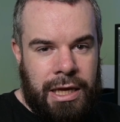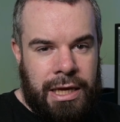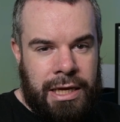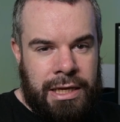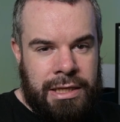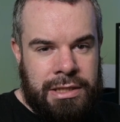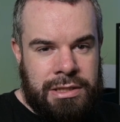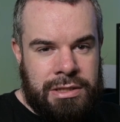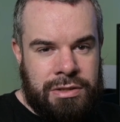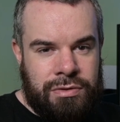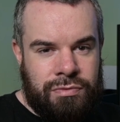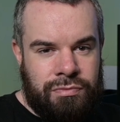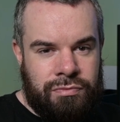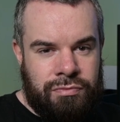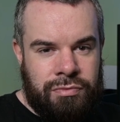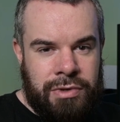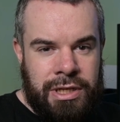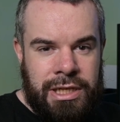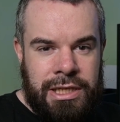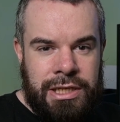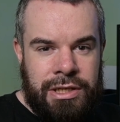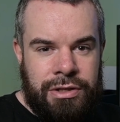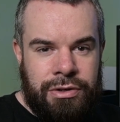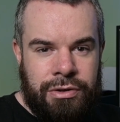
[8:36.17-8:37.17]
it's
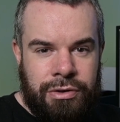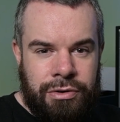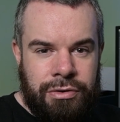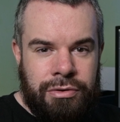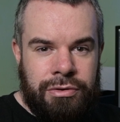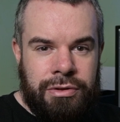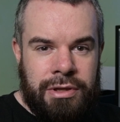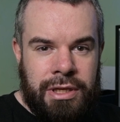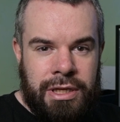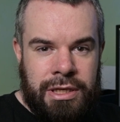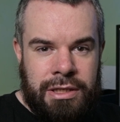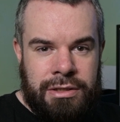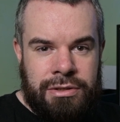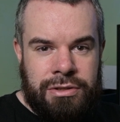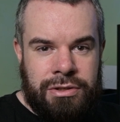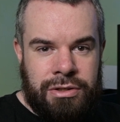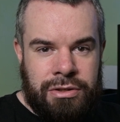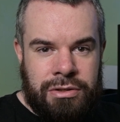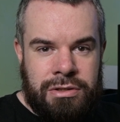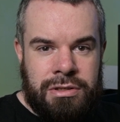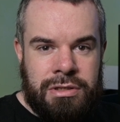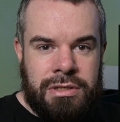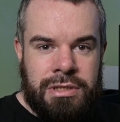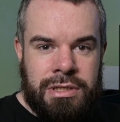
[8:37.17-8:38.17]
really good that it
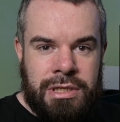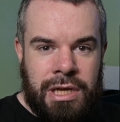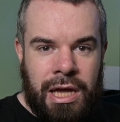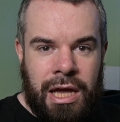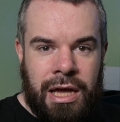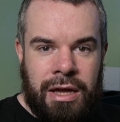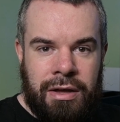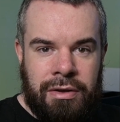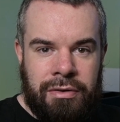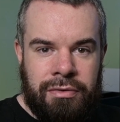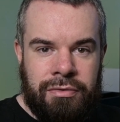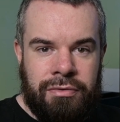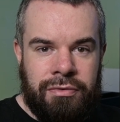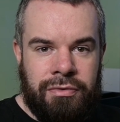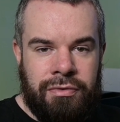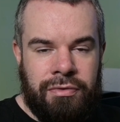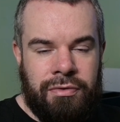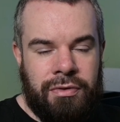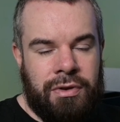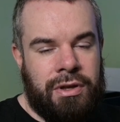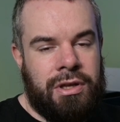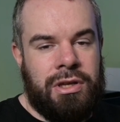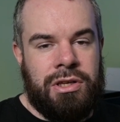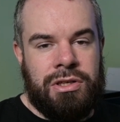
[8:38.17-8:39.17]
doesn't have
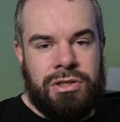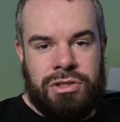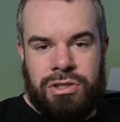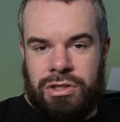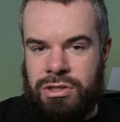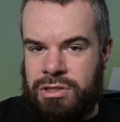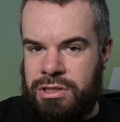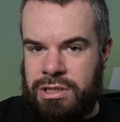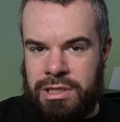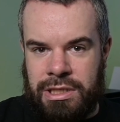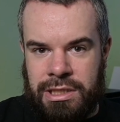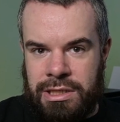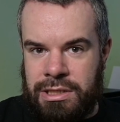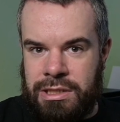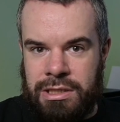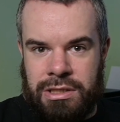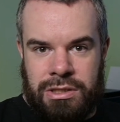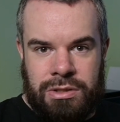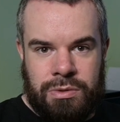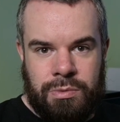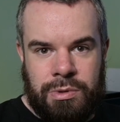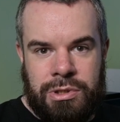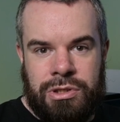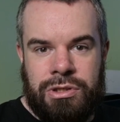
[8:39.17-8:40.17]
such an easy
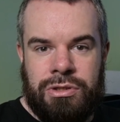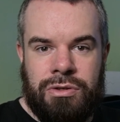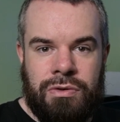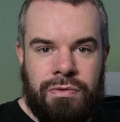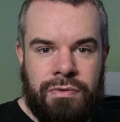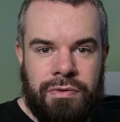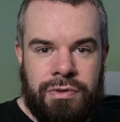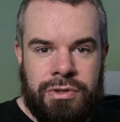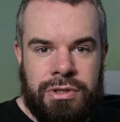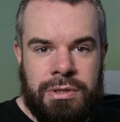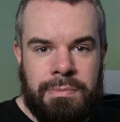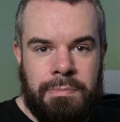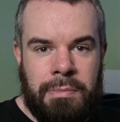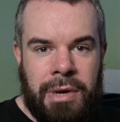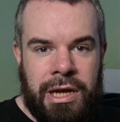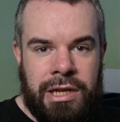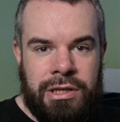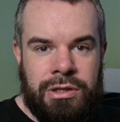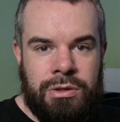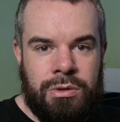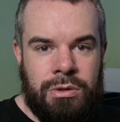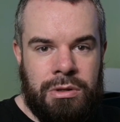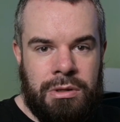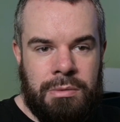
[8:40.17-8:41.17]
switch over to
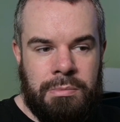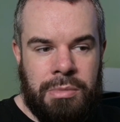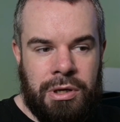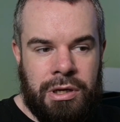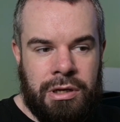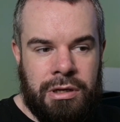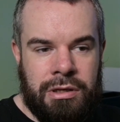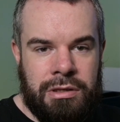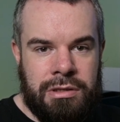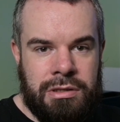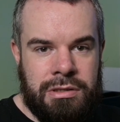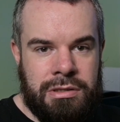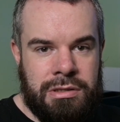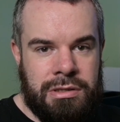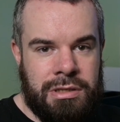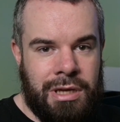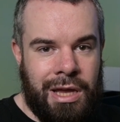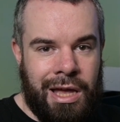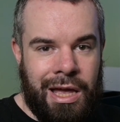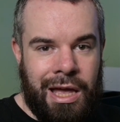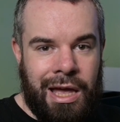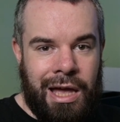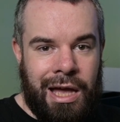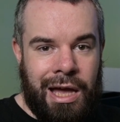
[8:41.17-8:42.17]
manual, because
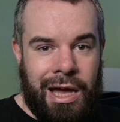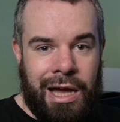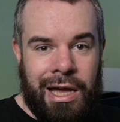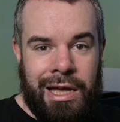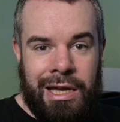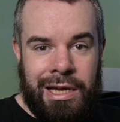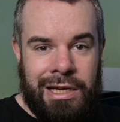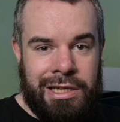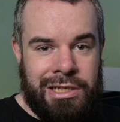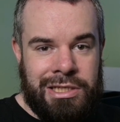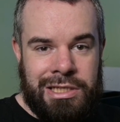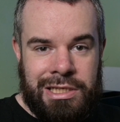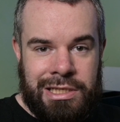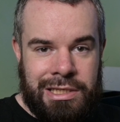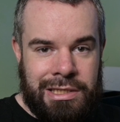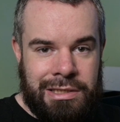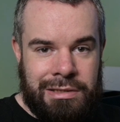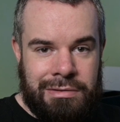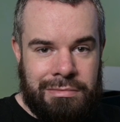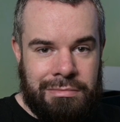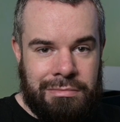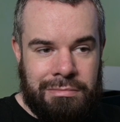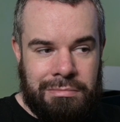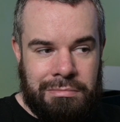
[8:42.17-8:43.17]
I actually
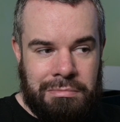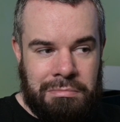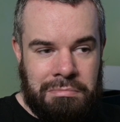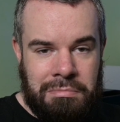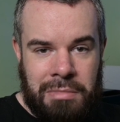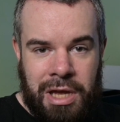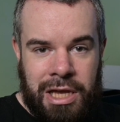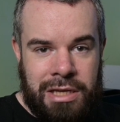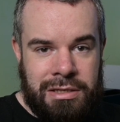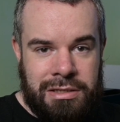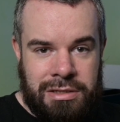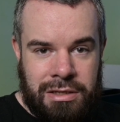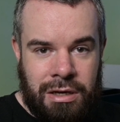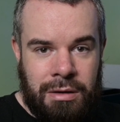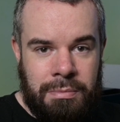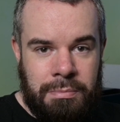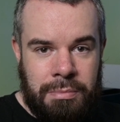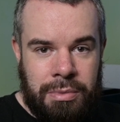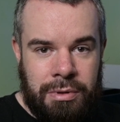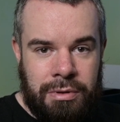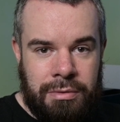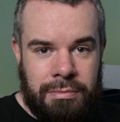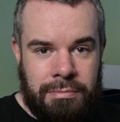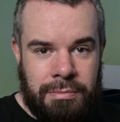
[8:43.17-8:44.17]
messed up
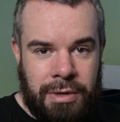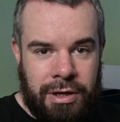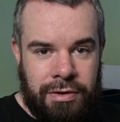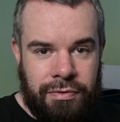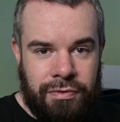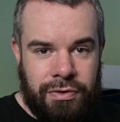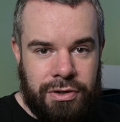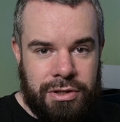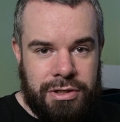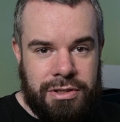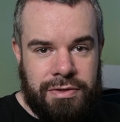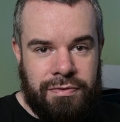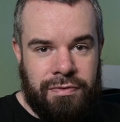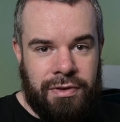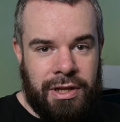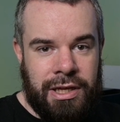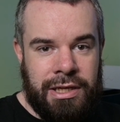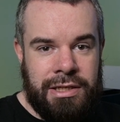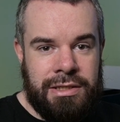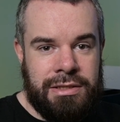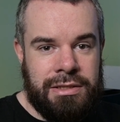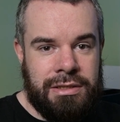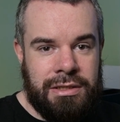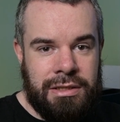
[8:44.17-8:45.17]
my first
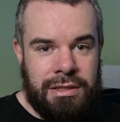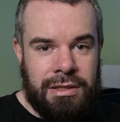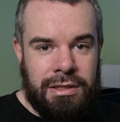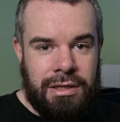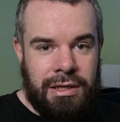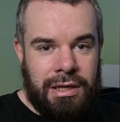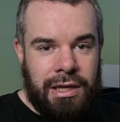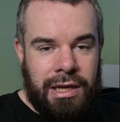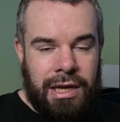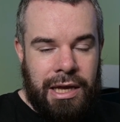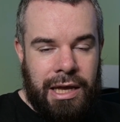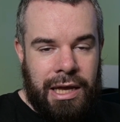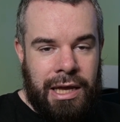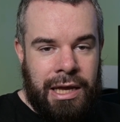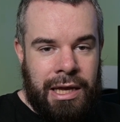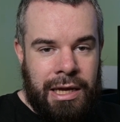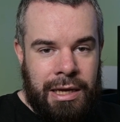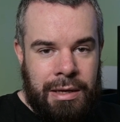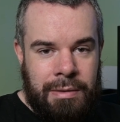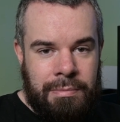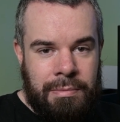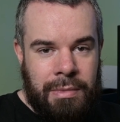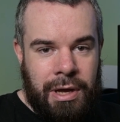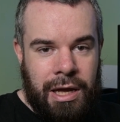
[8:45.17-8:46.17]
flight.
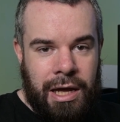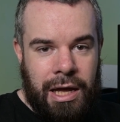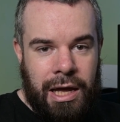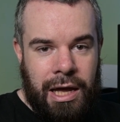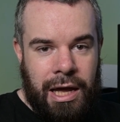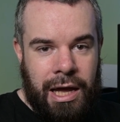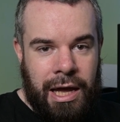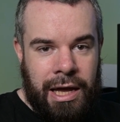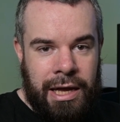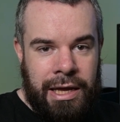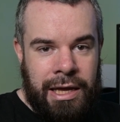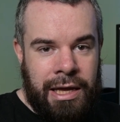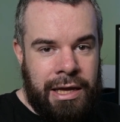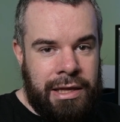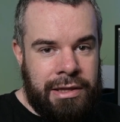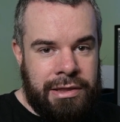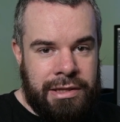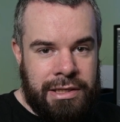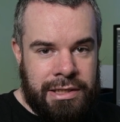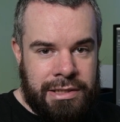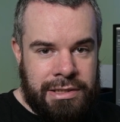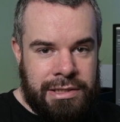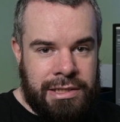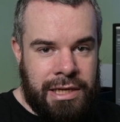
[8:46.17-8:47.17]
I had the
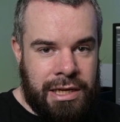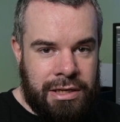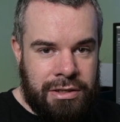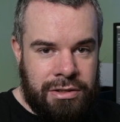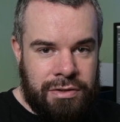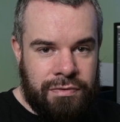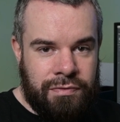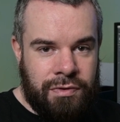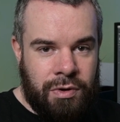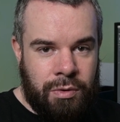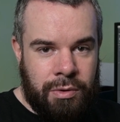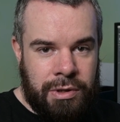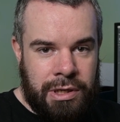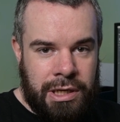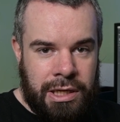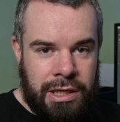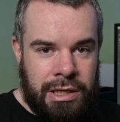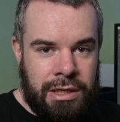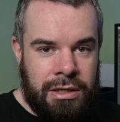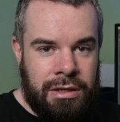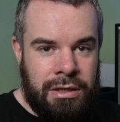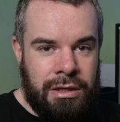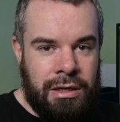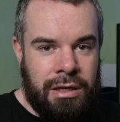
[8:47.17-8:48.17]
intent of going
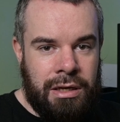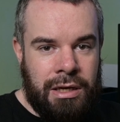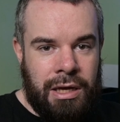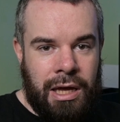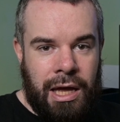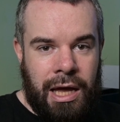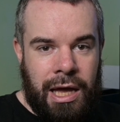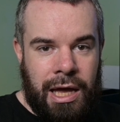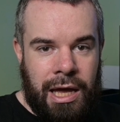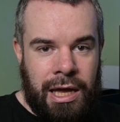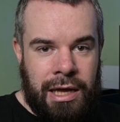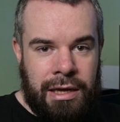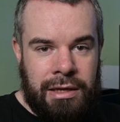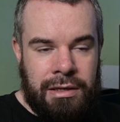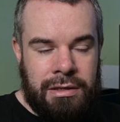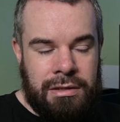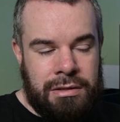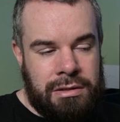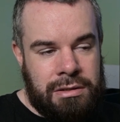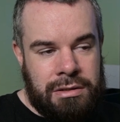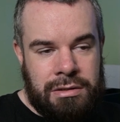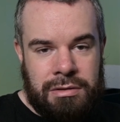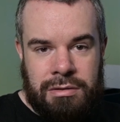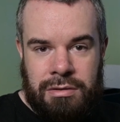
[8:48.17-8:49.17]
in
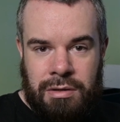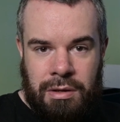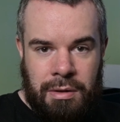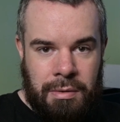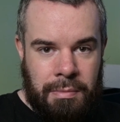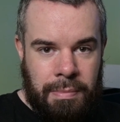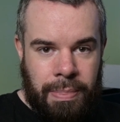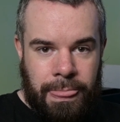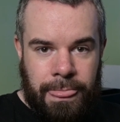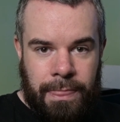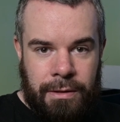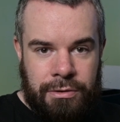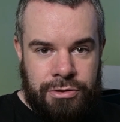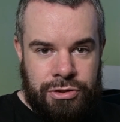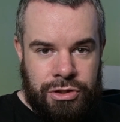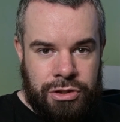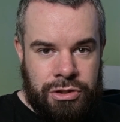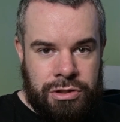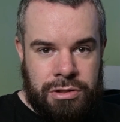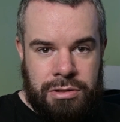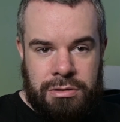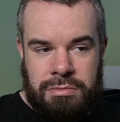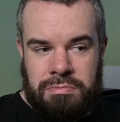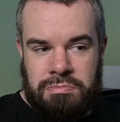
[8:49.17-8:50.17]
and
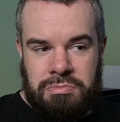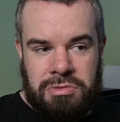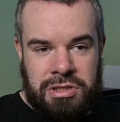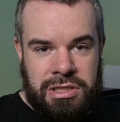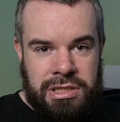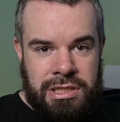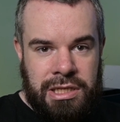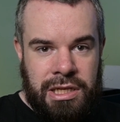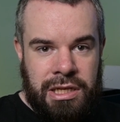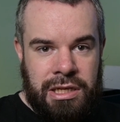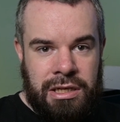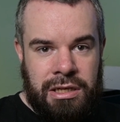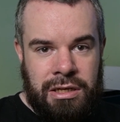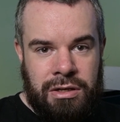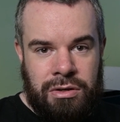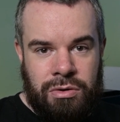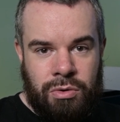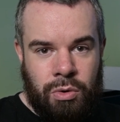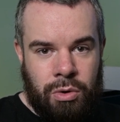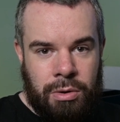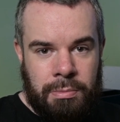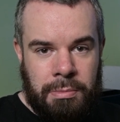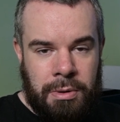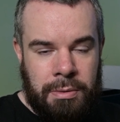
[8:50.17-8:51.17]
just sitting in
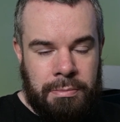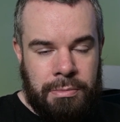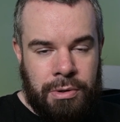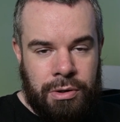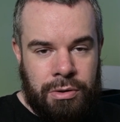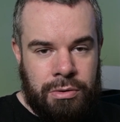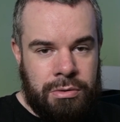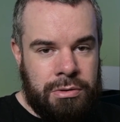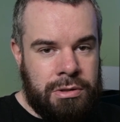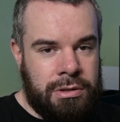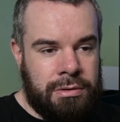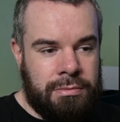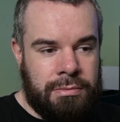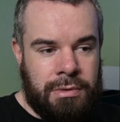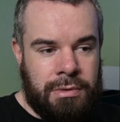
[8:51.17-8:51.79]
normal mode,